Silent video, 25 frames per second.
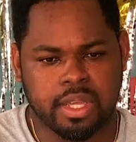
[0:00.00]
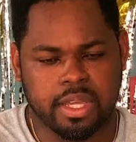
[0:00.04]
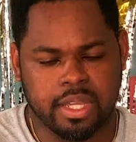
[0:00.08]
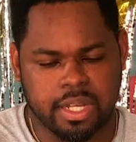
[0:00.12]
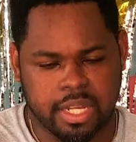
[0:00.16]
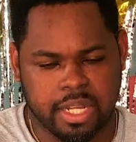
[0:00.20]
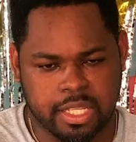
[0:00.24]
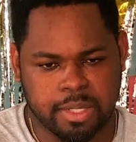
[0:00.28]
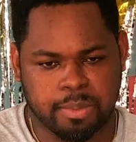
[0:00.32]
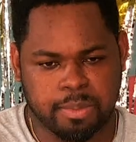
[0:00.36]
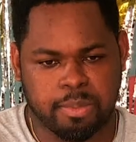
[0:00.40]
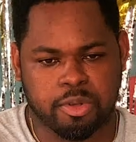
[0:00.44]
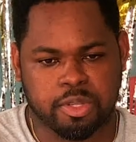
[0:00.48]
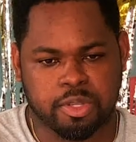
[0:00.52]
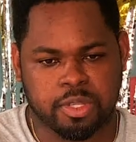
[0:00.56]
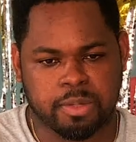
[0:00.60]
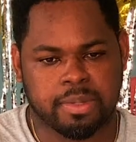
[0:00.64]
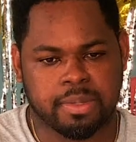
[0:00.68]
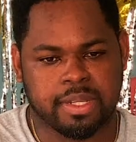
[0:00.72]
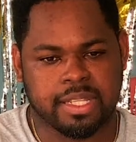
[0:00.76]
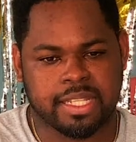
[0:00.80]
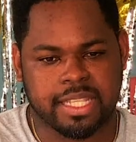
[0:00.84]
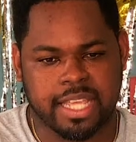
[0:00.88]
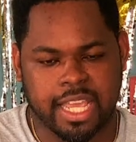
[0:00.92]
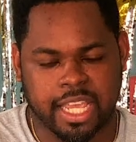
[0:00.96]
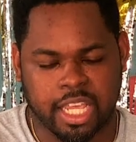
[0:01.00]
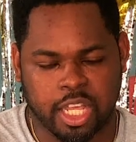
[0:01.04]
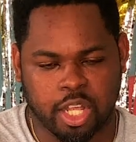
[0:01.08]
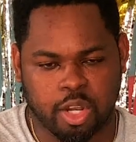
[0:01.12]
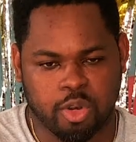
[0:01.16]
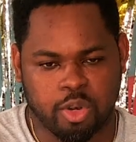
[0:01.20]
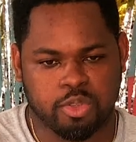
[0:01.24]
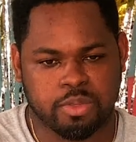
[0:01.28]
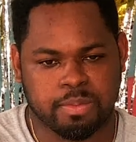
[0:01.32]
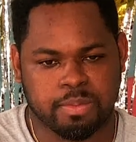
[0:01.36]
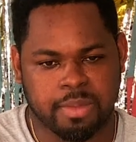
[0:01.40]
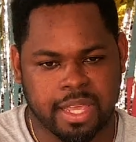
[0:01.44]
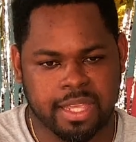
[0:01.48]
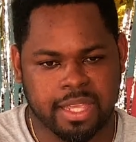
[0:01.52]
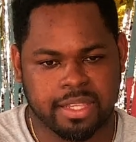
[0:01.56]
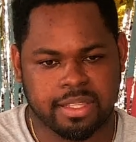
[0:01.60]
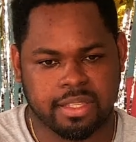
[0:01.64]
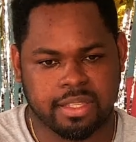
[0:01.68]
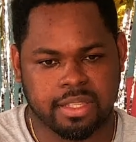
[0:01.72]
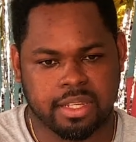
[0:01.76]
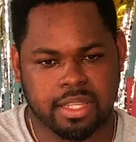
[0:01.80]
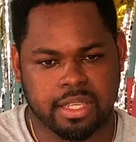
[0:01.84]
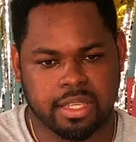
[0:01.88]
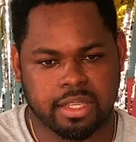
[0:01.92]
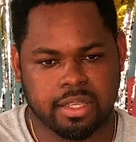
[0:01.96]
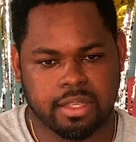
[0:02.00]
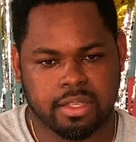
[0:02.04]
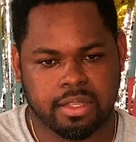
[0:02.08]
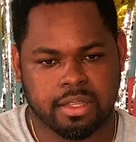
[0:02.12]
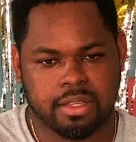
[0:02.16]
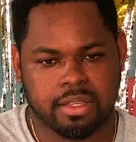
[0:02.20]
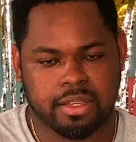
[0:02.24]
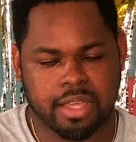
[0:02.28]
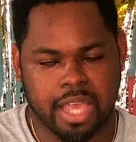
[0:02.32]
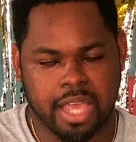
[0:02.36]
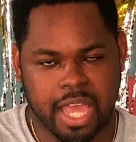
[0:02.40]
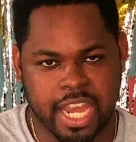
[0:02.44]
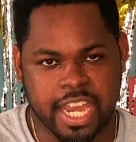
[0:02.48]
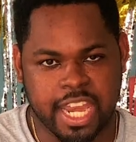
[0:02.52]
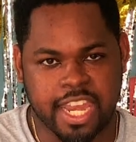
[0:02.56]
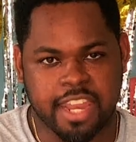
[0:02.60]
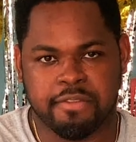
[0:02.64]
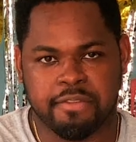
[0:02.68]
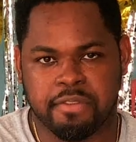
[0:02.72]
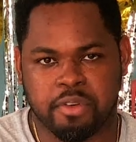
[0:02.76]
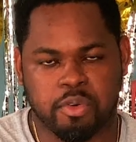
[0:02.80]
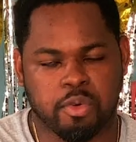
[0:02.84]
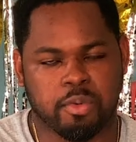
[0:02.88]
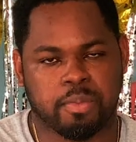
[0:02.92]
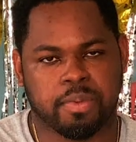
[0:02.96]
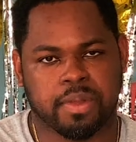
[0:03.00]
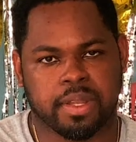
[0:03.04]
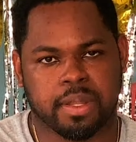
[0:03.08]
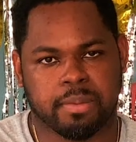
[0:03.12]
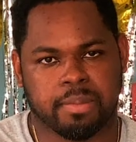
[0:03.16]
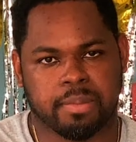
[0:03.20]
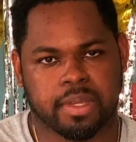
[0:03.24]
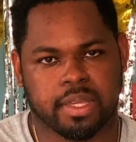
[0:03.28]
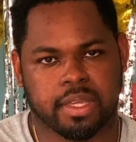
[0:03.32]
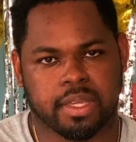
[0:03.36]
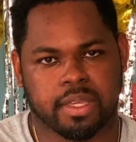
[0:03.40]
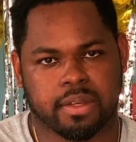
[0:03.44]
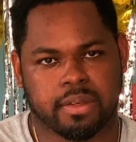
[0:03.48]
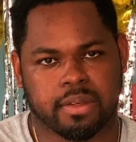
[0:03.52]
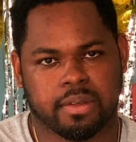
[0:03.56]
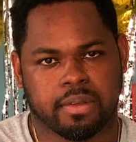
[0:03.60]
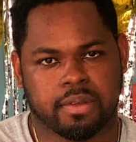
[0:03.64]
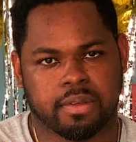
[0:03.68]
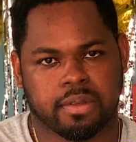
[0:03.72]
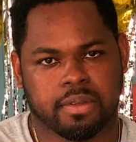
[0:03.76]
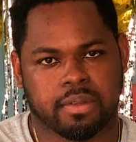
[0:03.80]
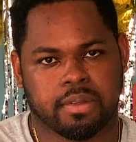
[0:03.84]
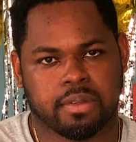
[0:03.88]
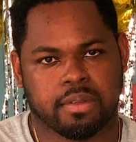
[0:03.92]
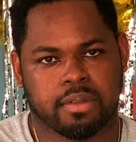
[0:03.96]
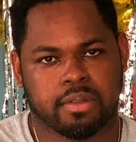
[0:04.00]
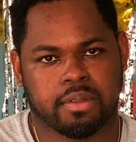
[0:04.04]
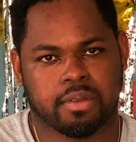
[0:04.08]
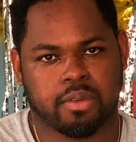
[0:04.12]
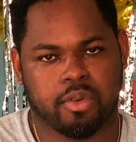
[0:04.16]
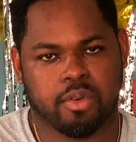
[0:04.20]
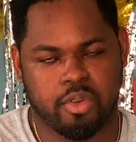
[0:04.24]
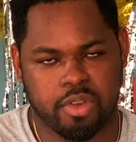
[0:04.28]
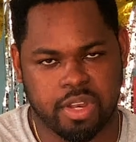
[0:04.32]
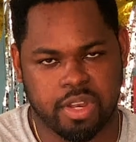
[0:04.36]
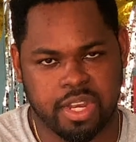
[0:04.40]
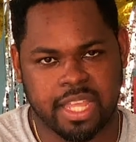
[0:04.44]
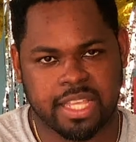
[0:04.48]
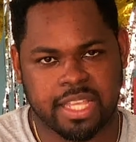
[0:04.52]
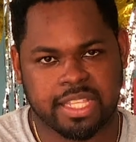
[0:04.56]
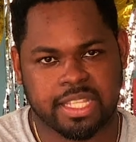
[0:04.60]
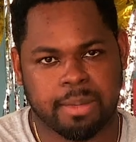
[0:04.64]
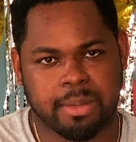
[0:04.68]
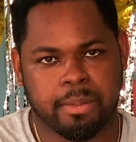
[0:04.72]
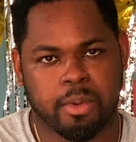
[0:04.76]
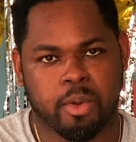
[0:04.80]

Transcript: there's a possibility I can close my eyes today and never open them again. Or the next time I